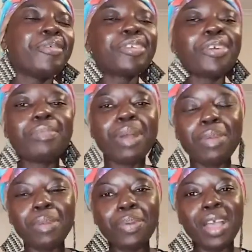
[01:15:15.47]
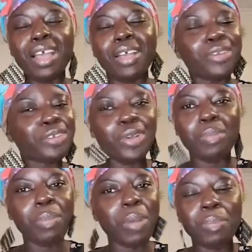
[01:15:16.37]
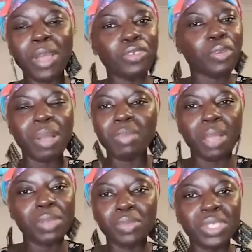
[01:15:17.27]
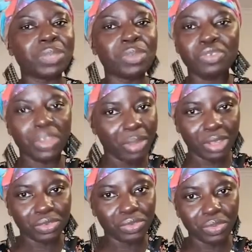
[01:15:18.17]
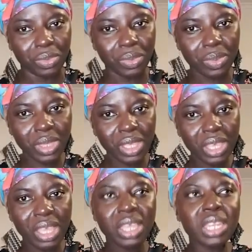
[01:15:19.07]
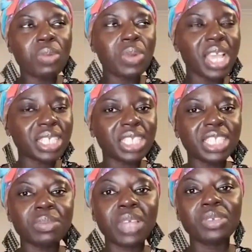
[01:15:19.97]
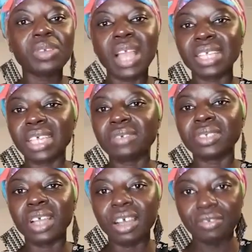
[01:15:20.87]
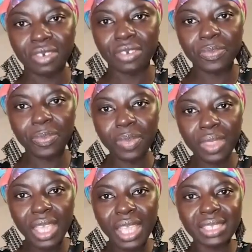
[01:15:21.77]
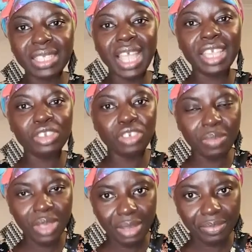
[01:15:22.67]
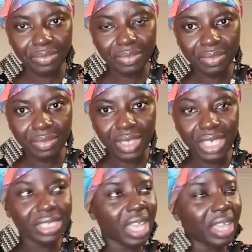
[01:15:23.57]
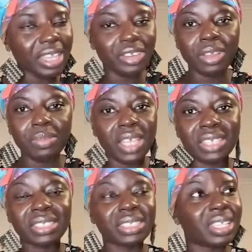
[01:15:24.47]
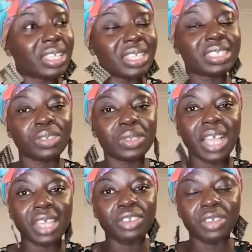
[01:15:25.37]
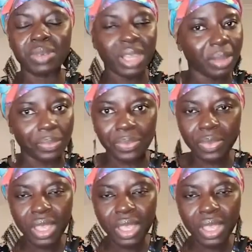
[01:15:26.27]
one no ba papa, one no ba papa, no ba mommy, won't mean so. The relationship that you guys have to have, you know, is that kingdom come. It's that kingdom, it's still that kingdom come.